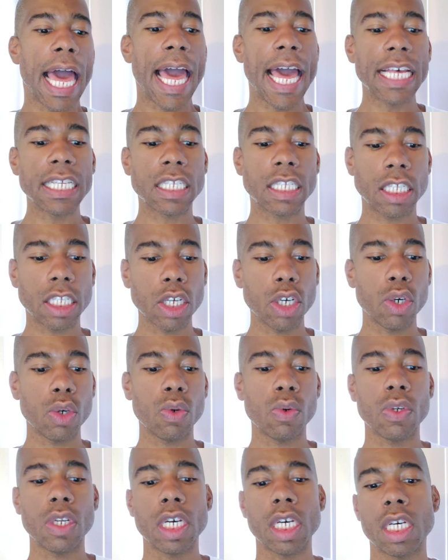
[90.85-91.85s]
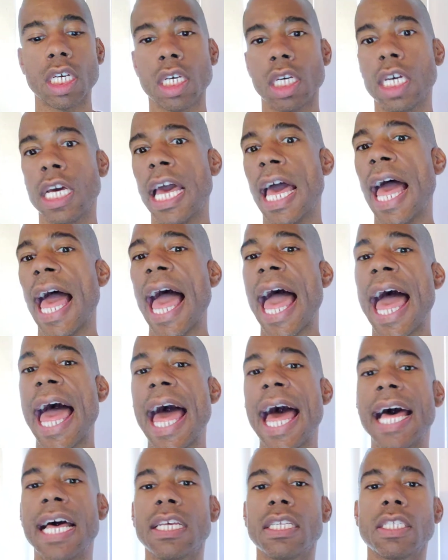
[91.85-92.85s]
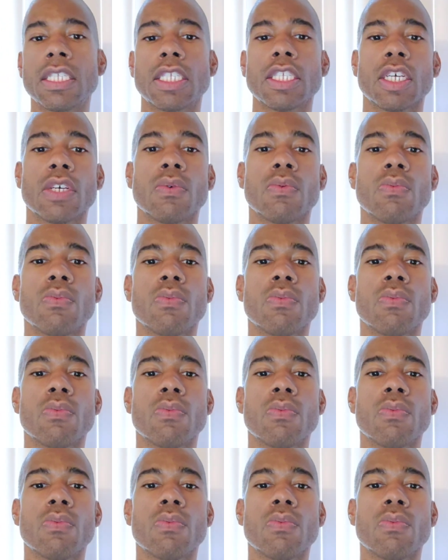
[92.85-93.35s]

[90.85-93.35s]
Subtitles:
As soon as